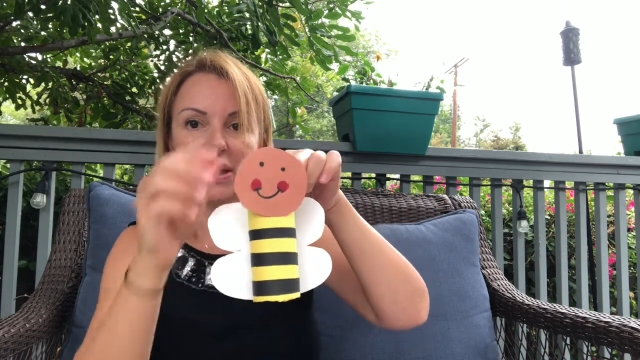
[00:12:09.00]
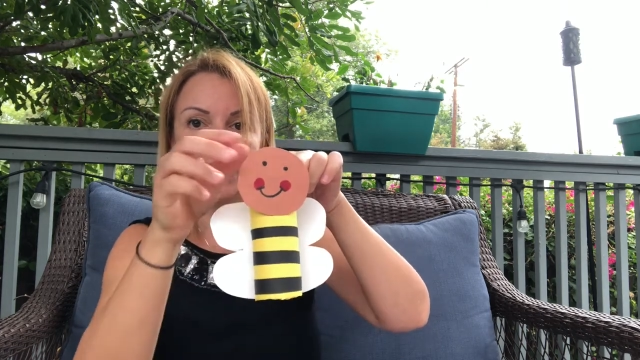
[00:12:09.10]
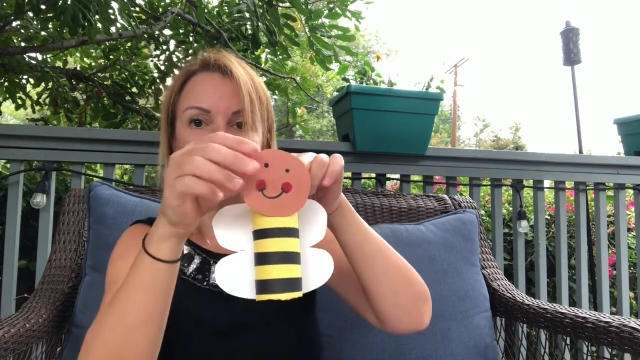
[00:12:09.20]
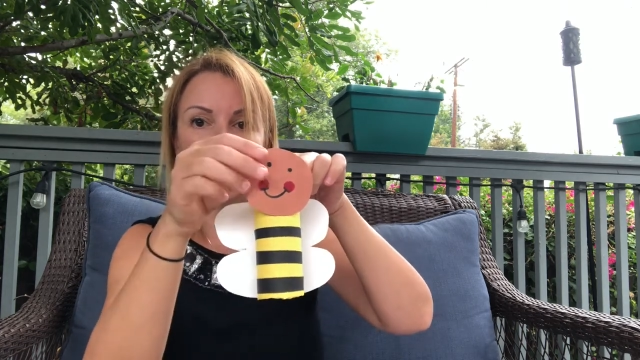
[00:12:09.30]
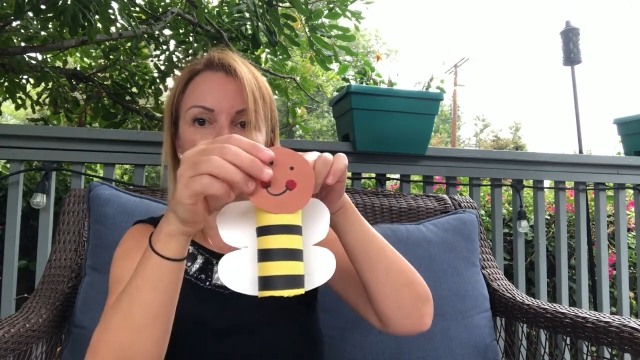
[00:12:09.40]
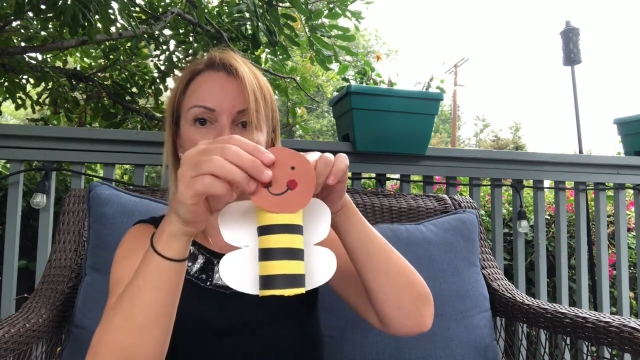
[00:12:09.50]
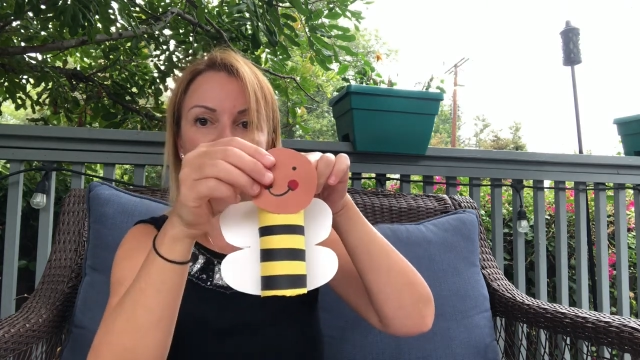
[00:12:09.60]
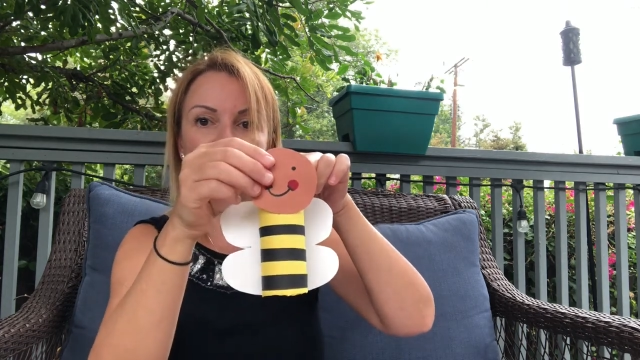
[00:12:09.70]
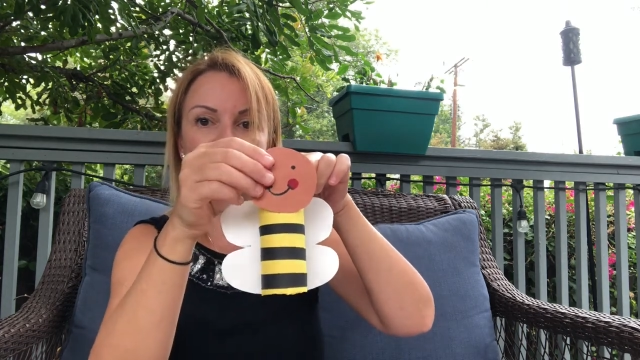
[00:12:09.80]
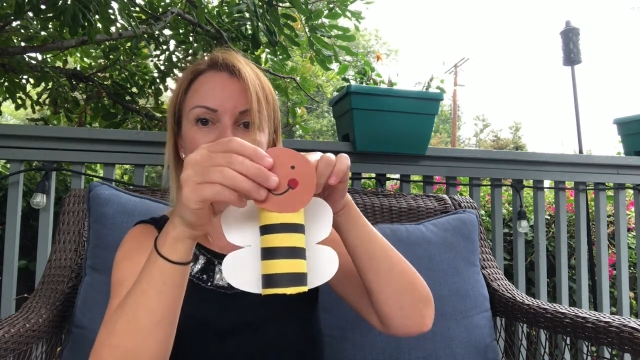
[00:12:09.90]
Now
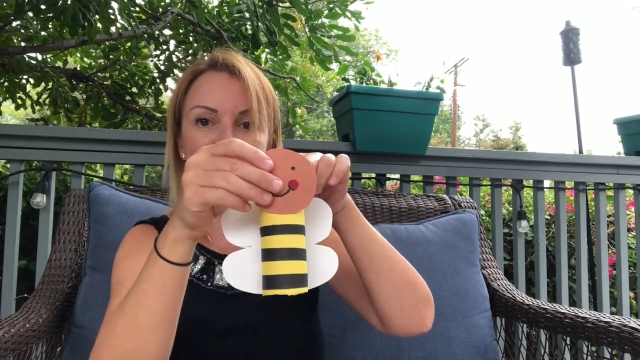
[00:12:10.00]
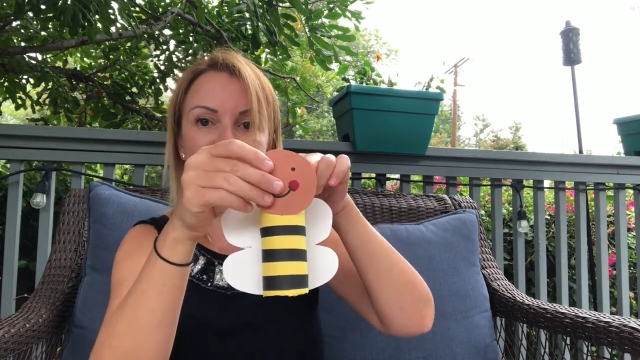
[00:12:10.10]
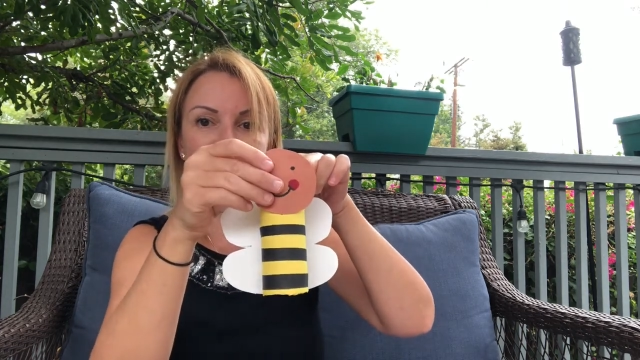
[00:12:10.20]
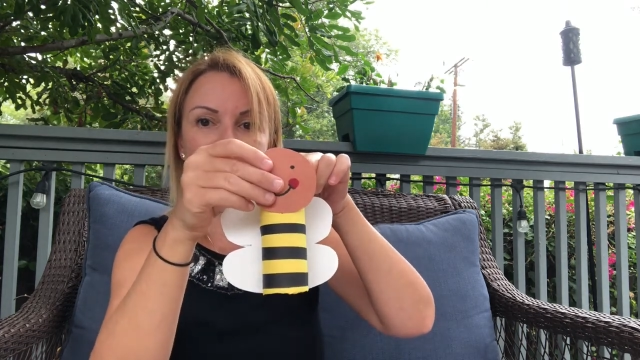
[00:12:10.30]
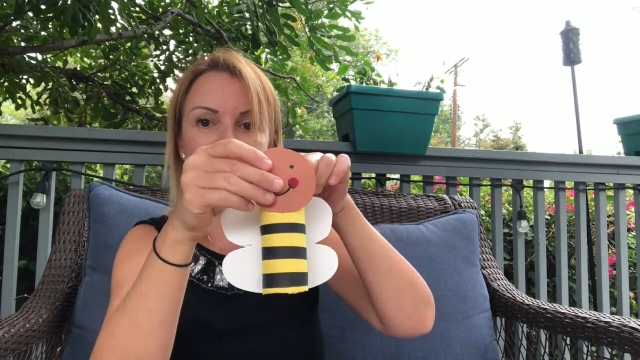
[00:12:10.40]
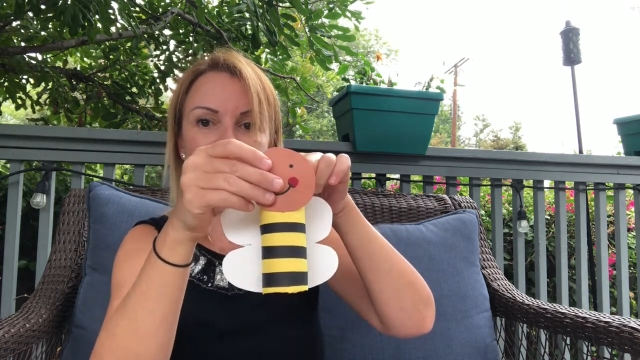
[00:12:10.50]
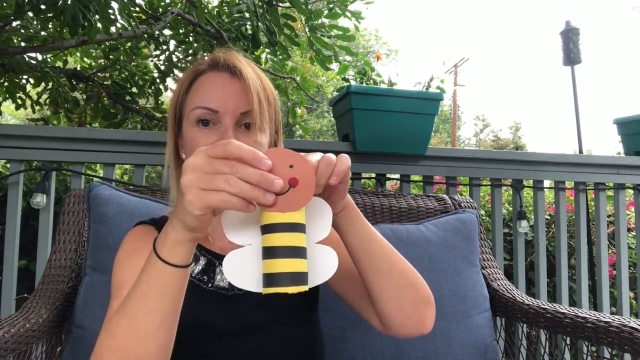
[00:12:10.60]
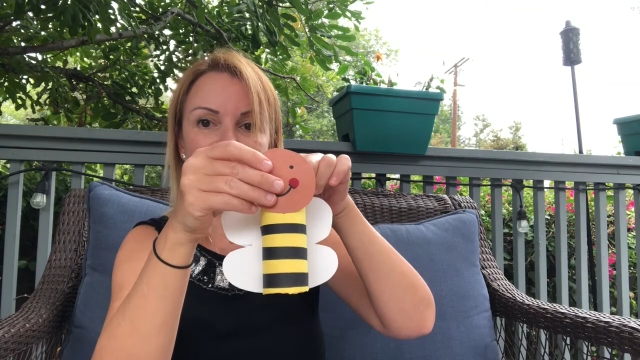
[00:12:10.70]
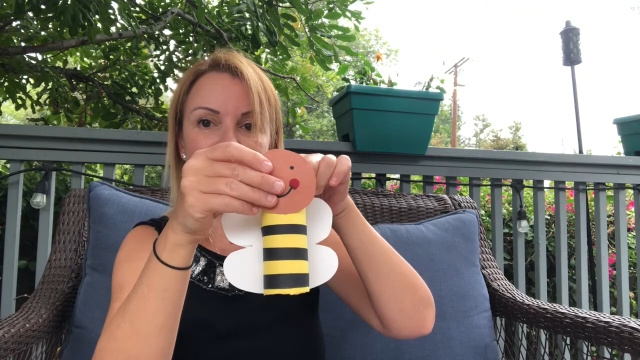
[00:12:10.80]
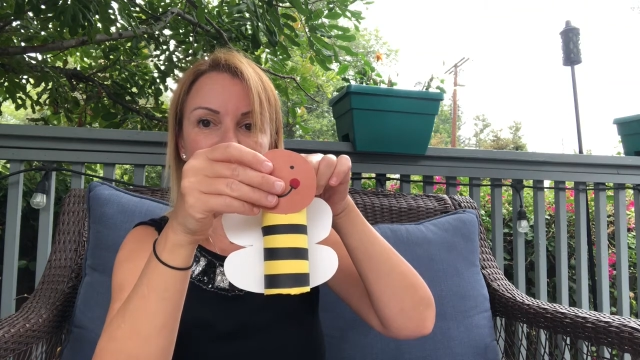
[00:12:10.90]
what is missing?
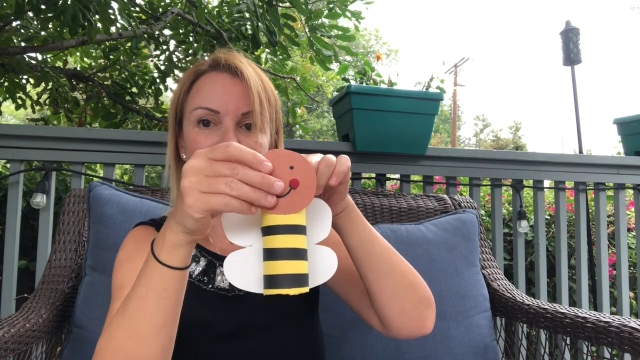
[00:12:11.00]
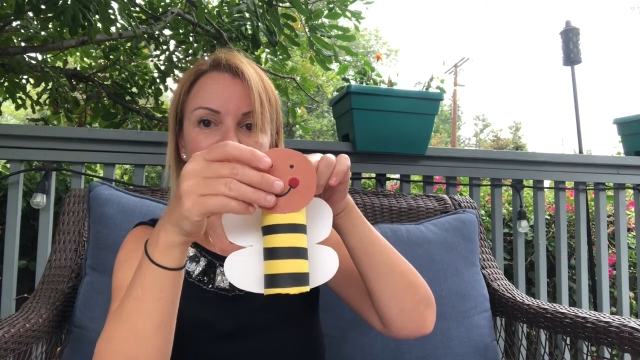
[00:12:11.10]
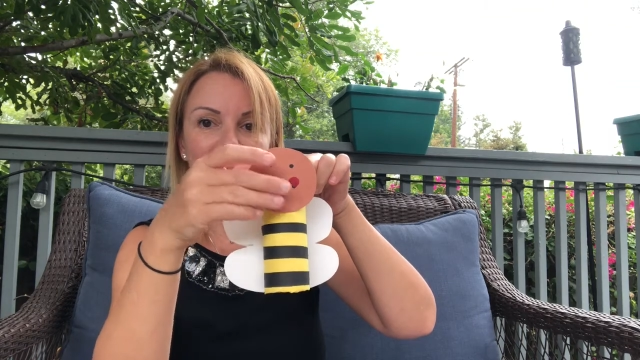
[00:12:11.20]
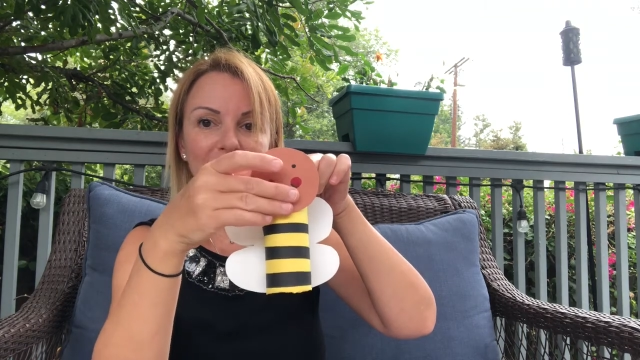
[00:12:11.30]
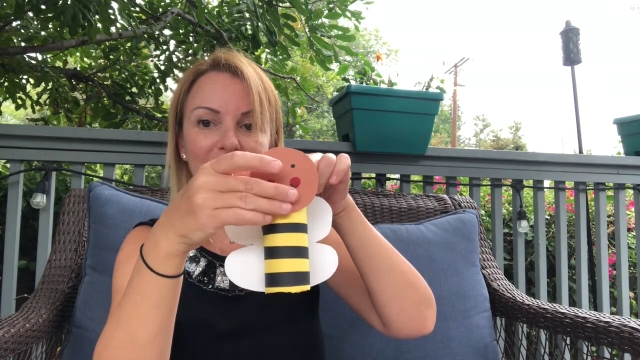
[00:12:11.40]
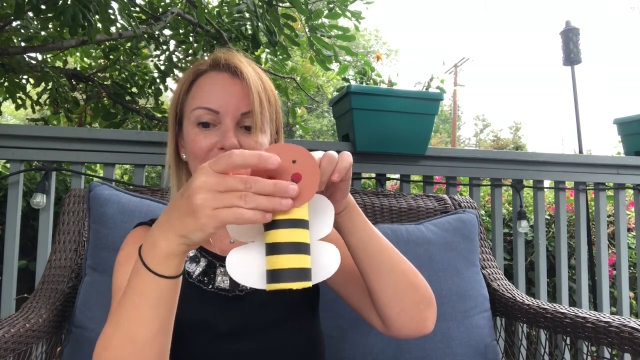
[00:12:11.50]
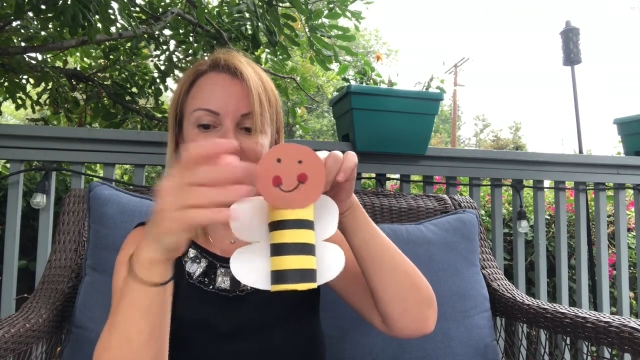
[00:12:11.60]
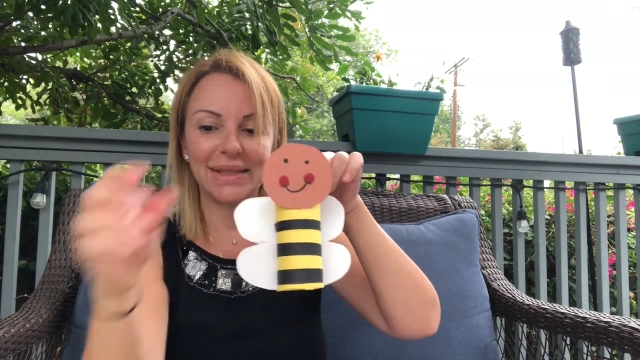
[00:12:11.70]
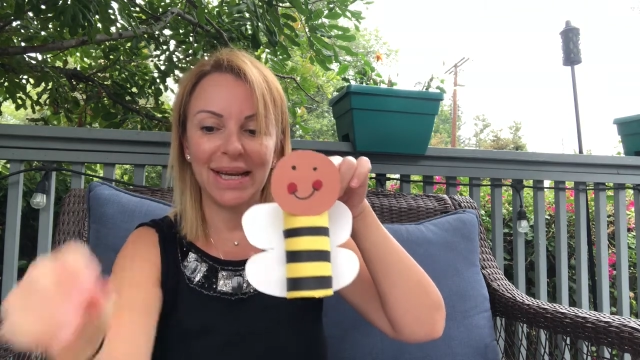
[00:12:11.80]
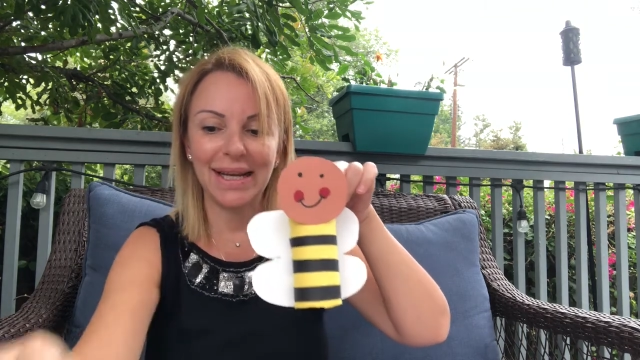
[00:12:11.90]
The
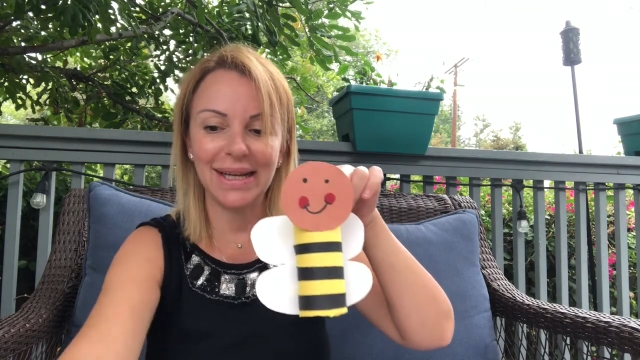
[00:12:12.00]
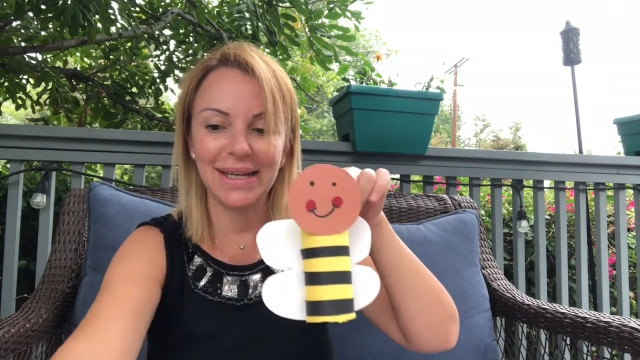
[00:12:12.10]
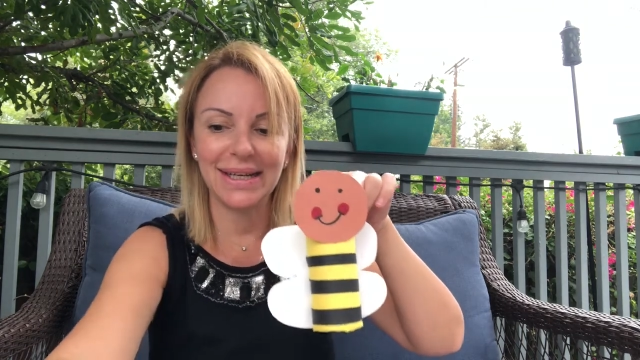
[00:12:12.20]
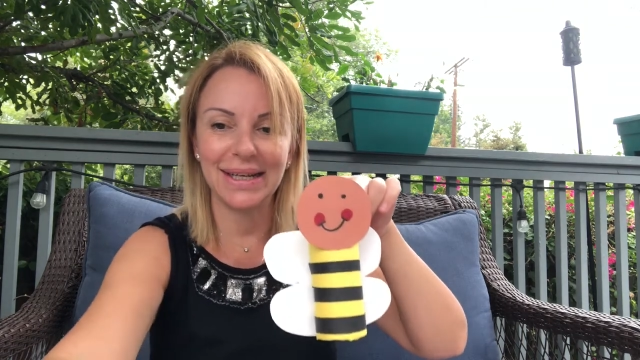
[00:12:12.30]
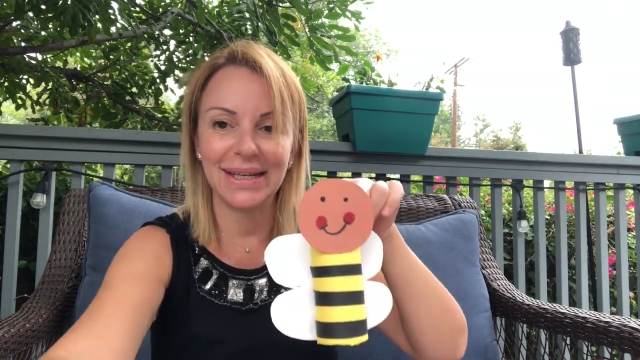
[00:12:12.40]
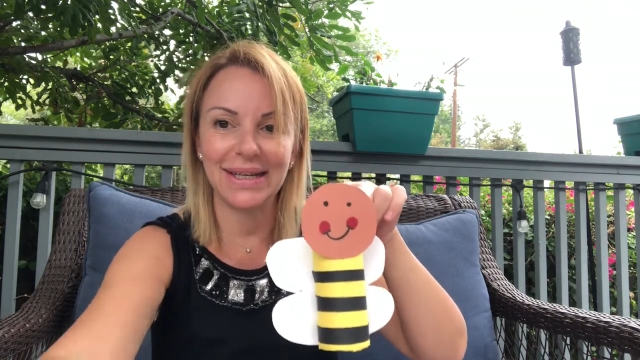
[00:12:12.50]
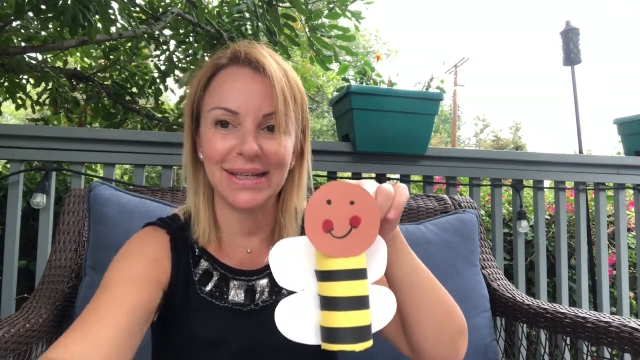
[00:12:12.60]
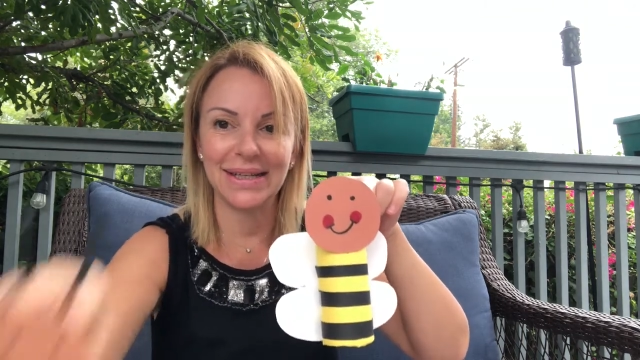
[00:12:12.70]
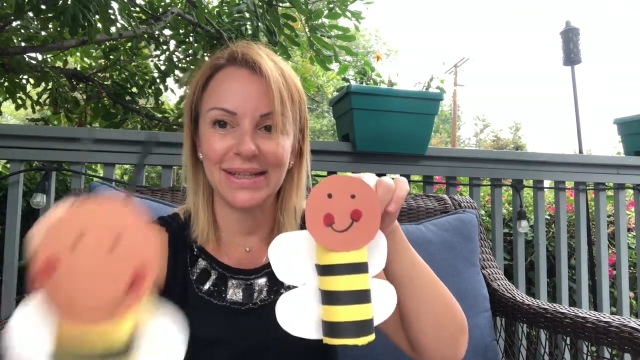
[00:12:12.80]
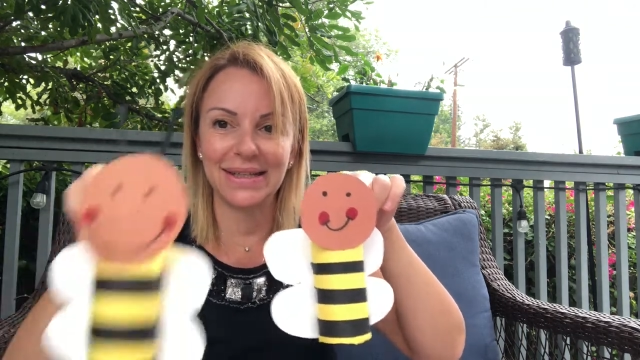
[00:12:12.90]

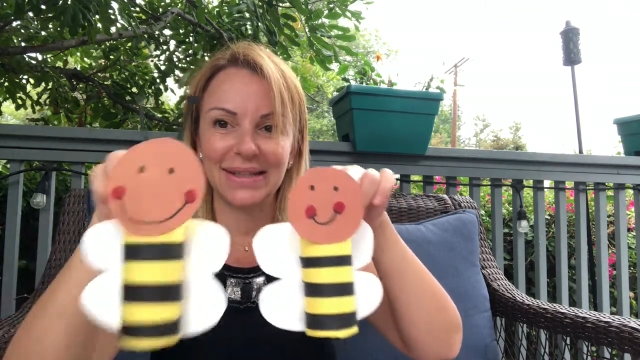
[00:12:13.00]
antennas.